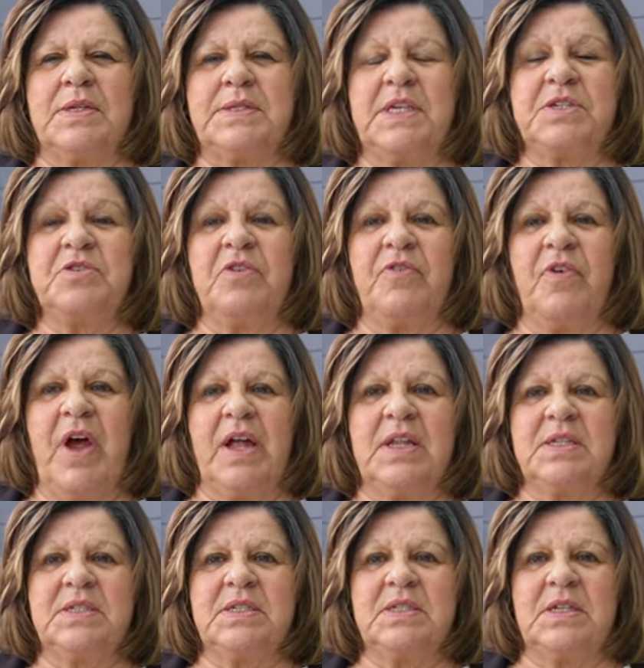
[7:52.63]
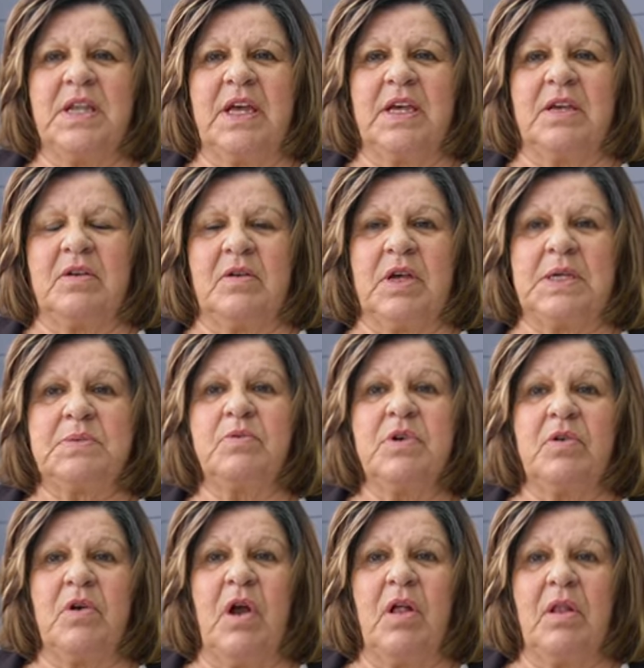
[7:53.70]
sister friends, like because
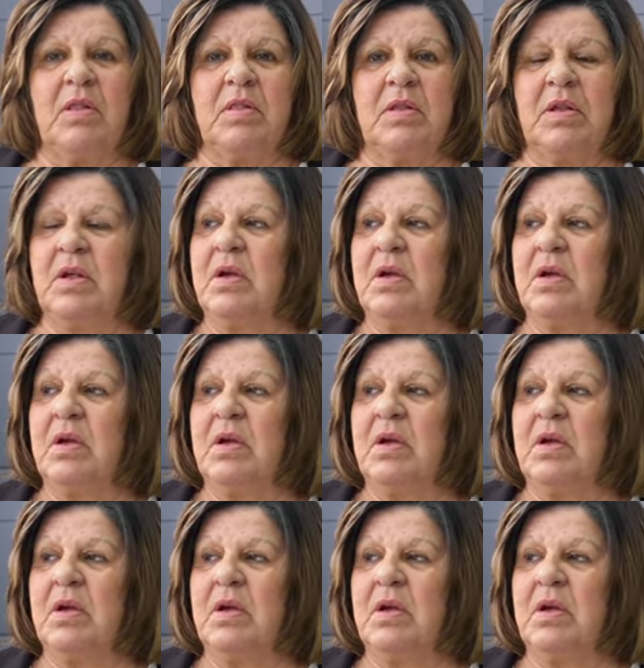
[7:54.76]
we were all